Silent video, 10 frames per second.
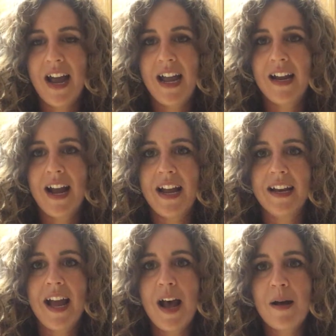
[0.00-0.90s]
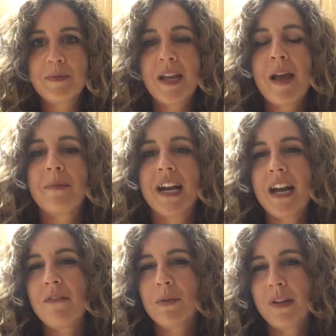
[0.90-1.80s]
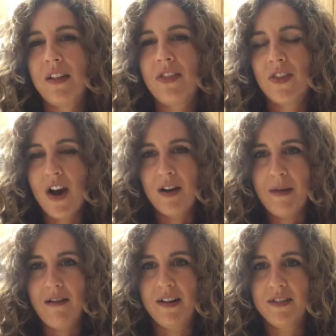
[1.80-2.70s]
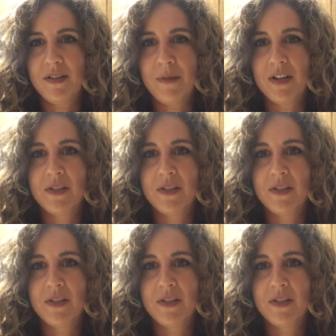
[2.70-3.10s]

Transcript: I had helped, but I never really thought about it too much.